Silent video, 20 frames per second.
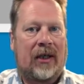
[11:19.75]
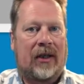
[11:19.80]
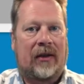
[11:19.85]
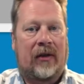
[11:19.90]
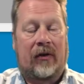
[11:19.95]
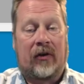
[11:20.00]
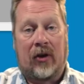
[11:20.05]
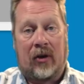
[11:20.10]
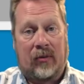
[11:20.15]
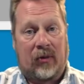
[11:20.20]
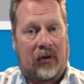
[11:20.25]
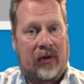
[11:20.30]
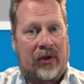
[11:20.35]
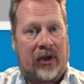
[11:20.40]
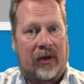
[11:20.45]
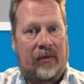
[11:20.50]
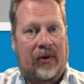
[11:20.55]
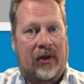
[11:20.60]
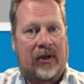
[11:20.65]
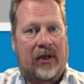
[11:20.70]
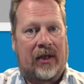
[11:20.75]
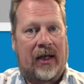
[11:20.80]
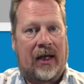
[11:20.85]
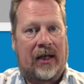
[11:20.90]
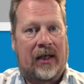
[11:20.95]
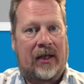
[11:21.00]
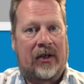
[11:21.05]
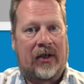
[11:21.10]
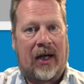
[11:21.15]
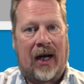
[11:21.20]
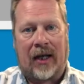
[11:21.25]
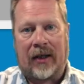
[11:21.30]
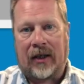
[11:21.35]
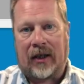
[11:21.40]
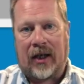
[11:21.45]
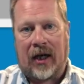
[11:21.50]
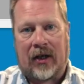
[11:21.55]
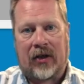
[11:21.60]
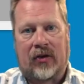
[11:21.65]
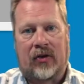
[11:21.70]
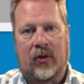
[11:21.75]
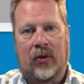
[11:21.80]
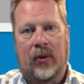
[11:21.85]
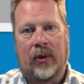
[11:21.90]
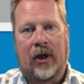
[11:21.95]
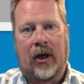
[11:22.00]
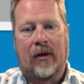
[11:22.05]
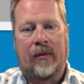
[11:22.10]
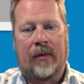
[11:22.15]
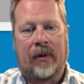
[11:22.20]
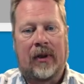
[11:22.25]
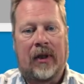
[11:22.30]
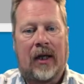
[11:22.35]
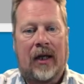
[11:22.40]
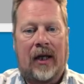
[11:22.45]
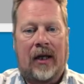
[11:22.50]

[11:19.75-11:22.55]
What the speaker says: the thermal receipt printer that is, and the cash drawer would open.